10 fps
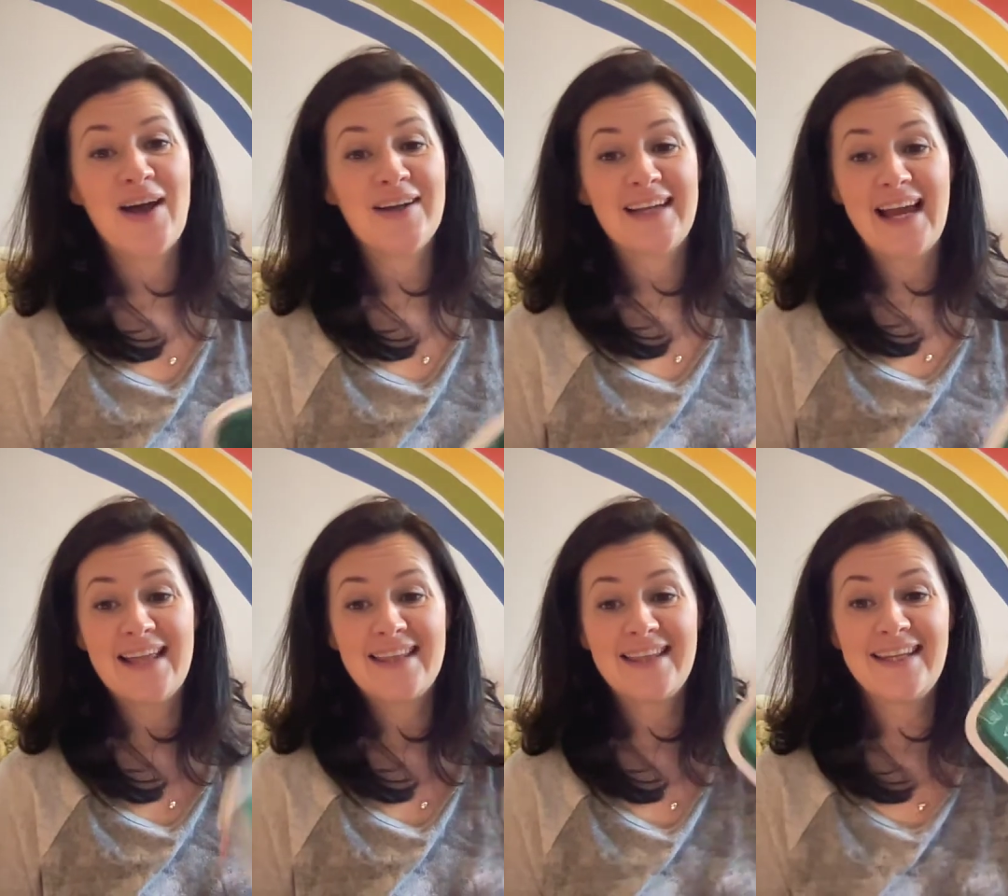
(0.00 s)
get
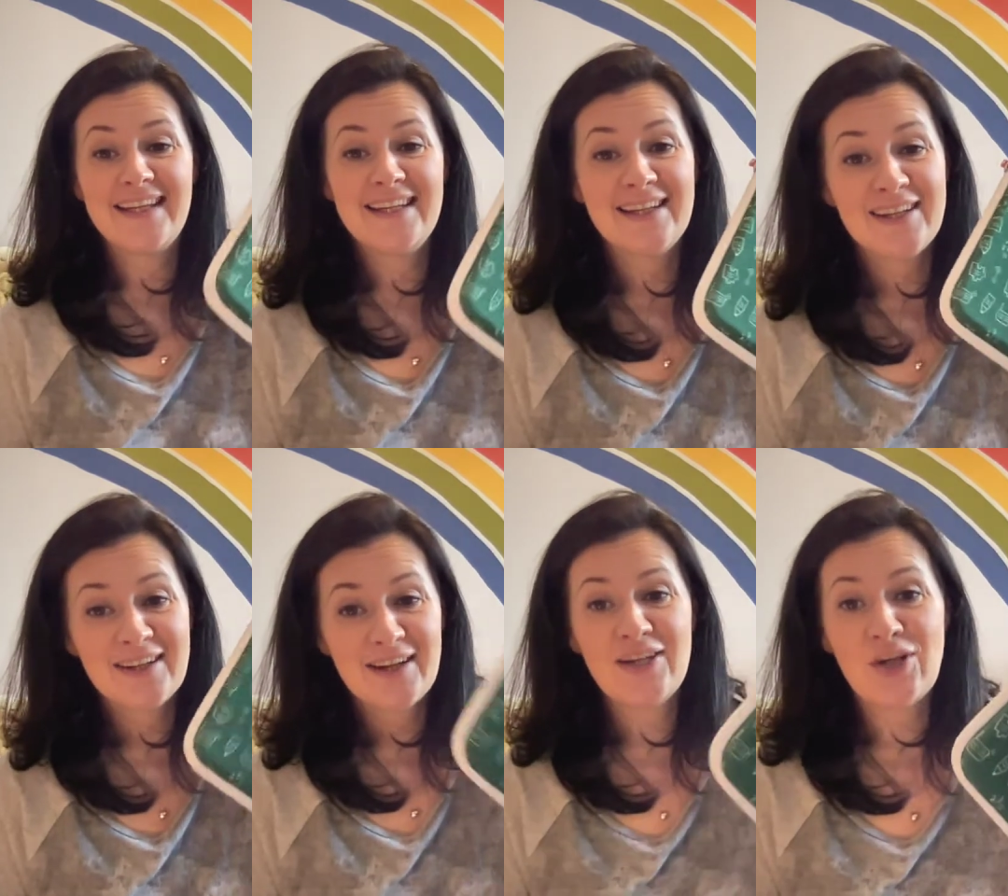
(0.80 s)
the
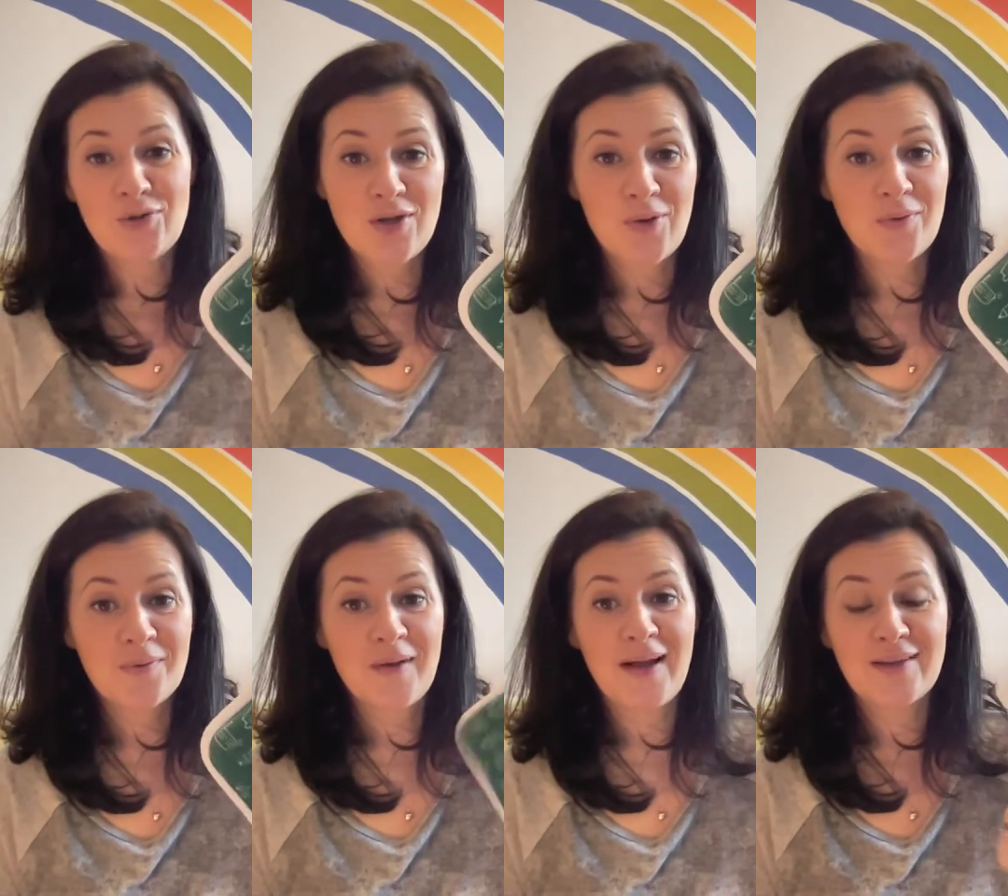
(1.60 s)
Yoto
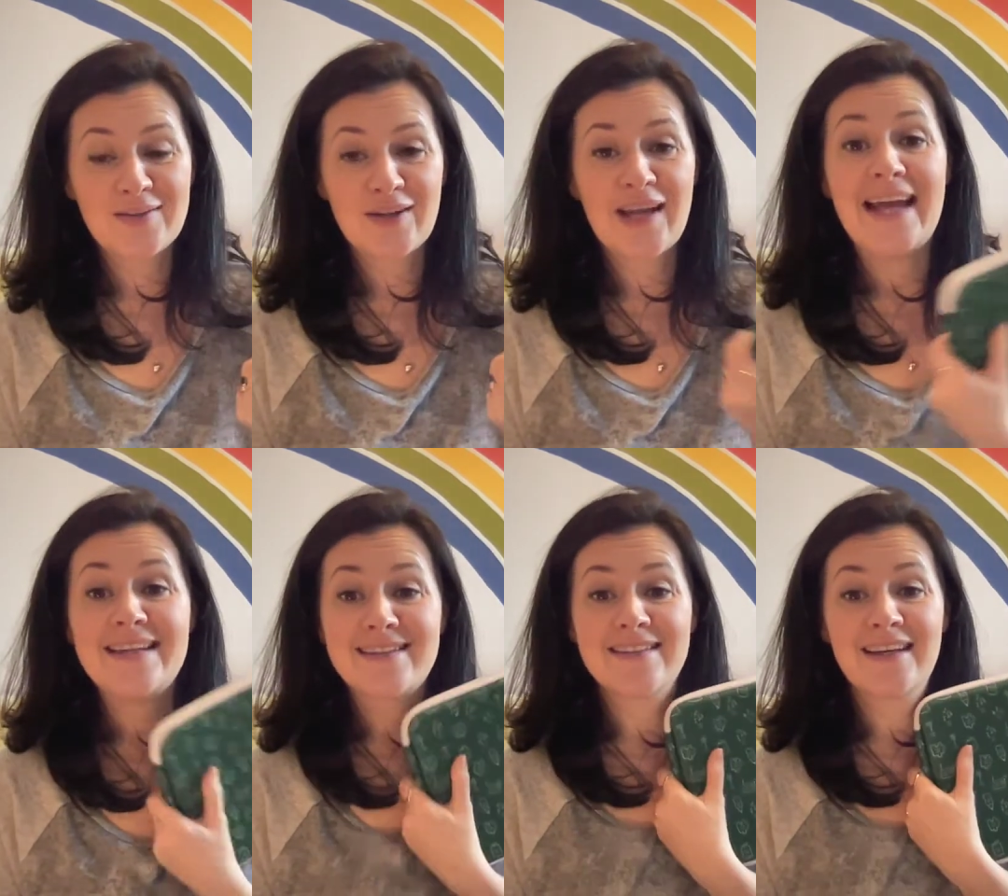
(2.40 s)
as
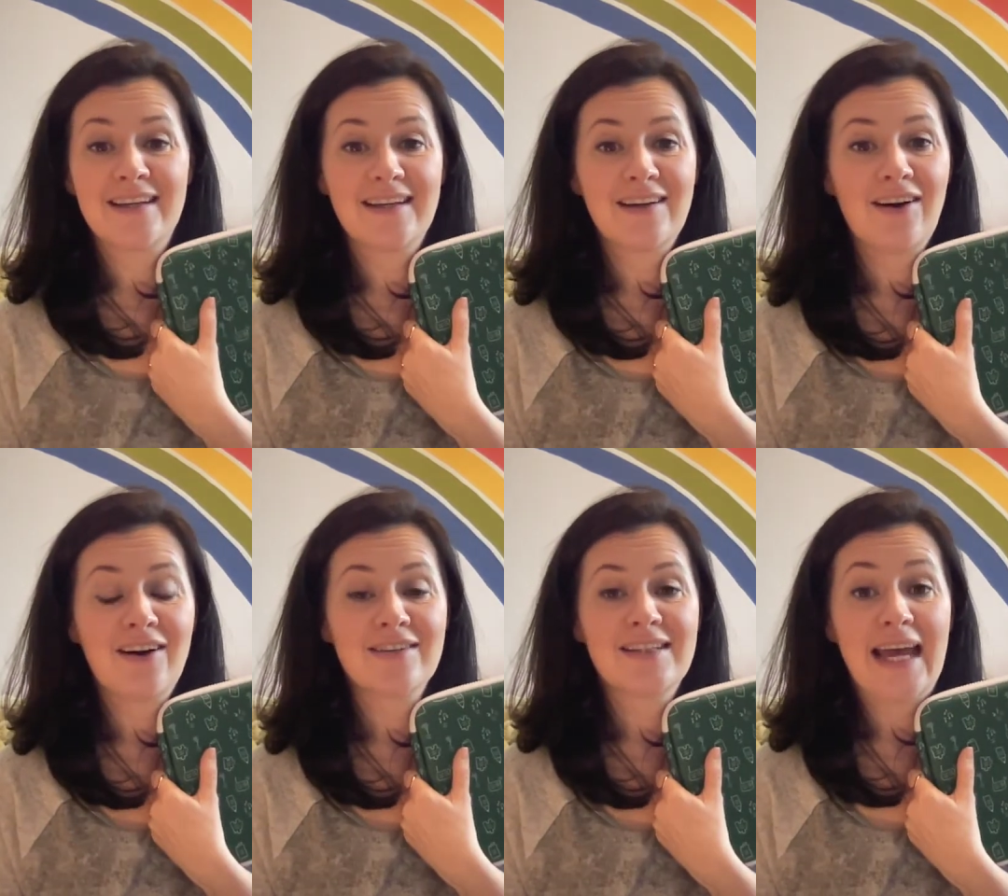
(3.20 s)
the
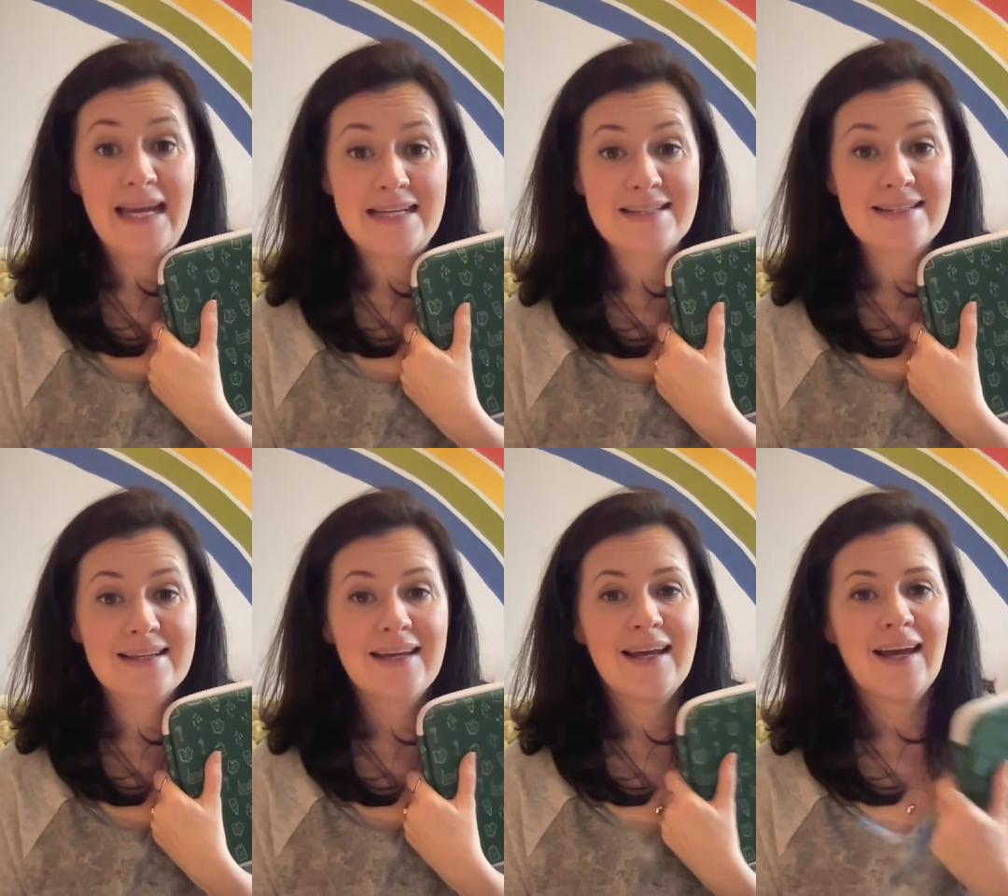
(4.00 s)
card case
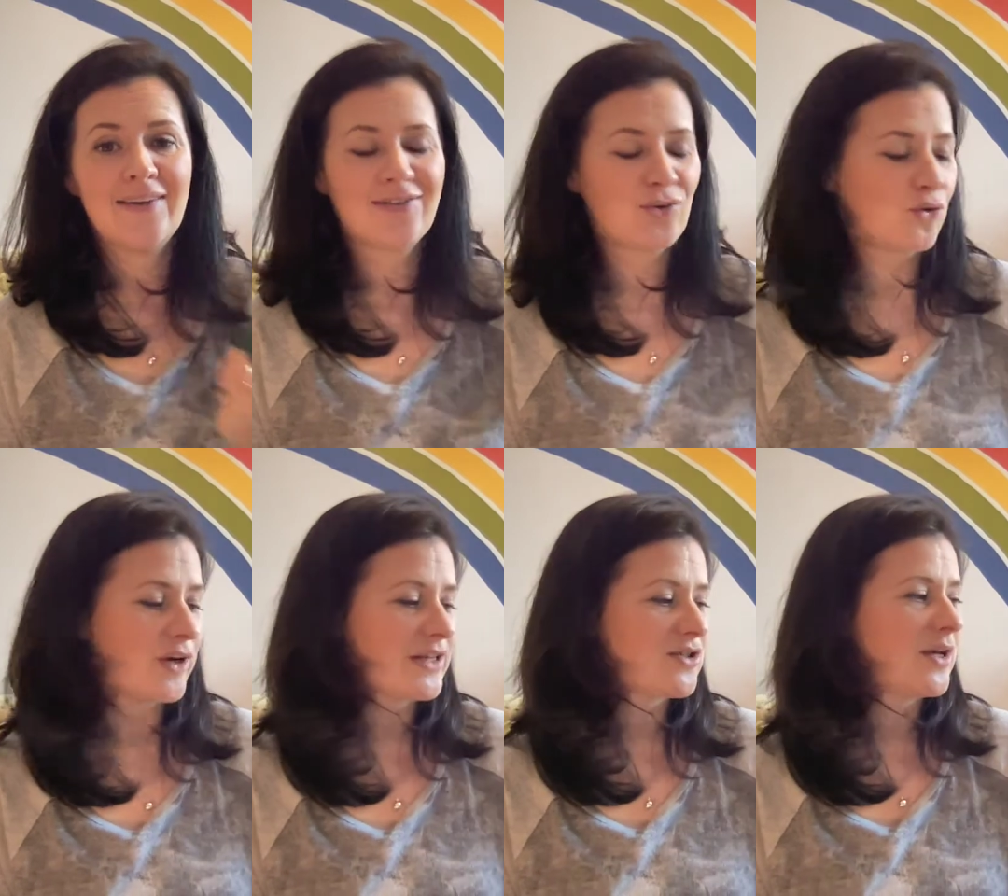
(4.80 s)

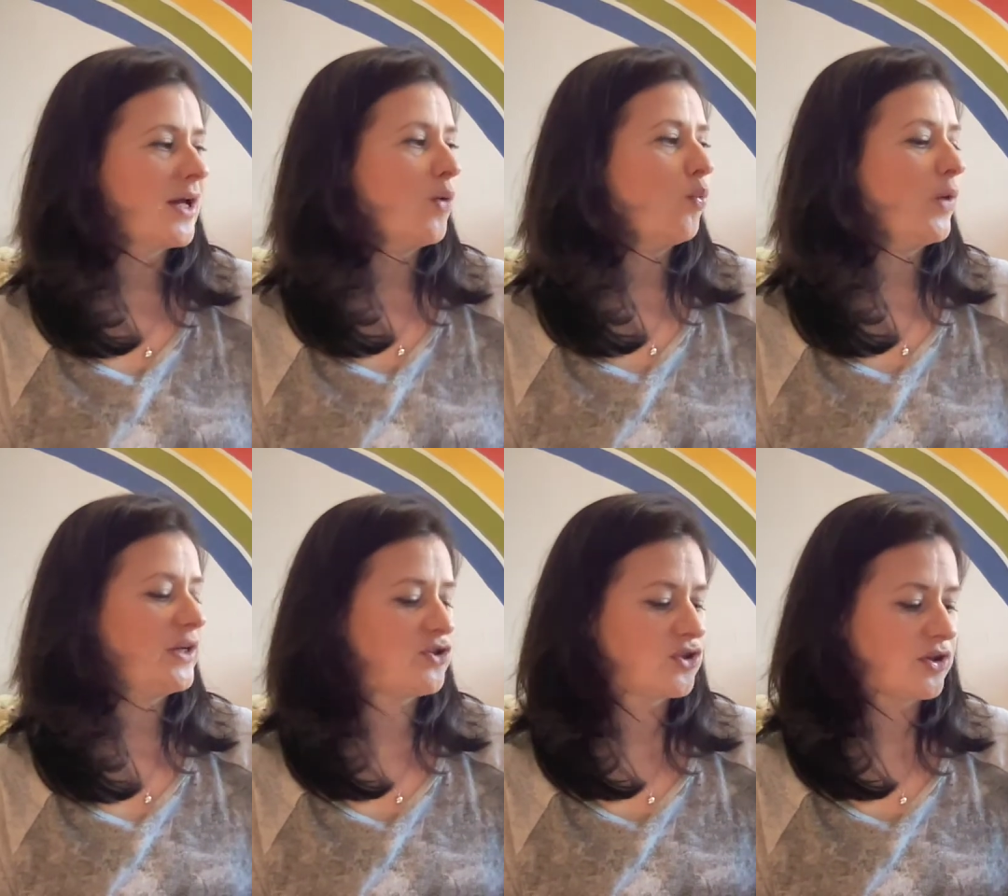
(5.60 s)
storage,
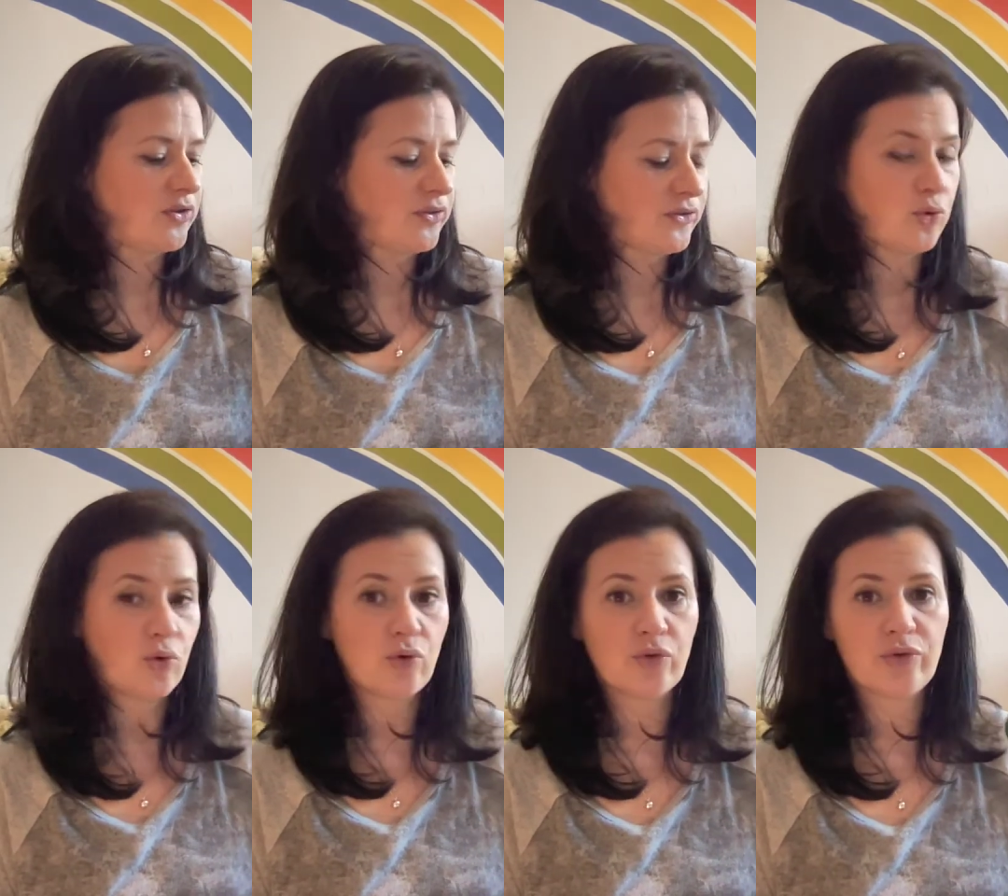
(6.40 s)
which
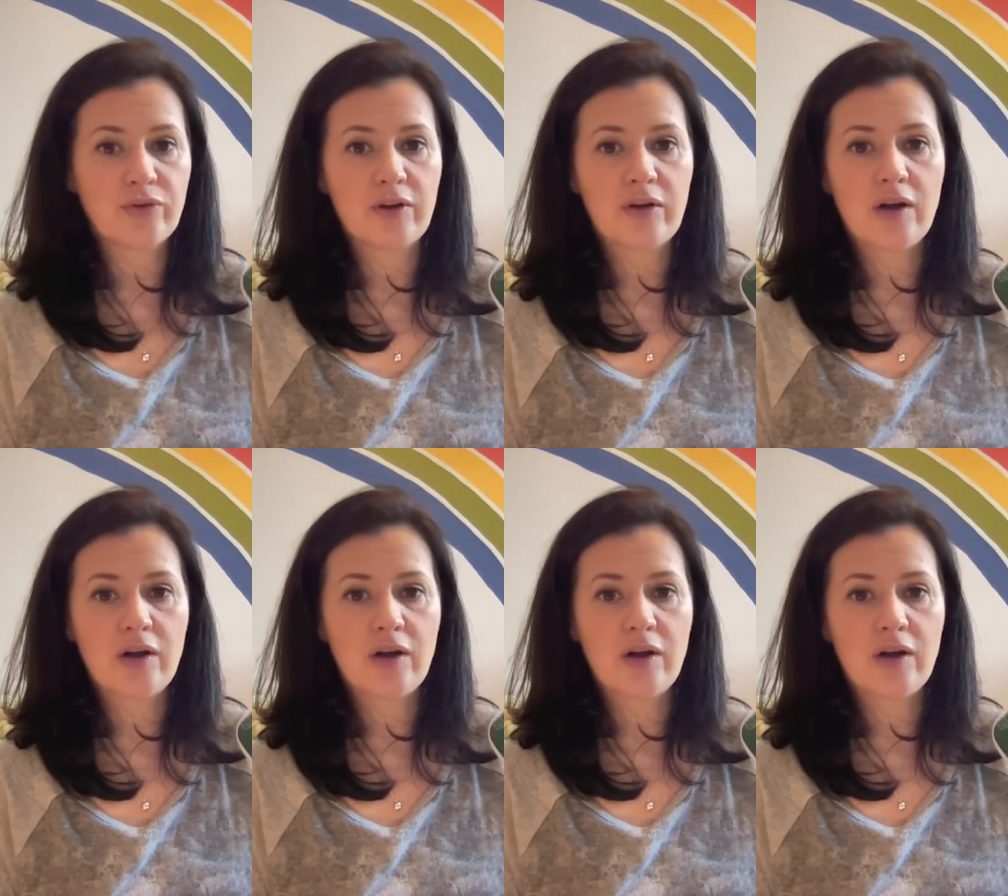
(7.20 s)
stores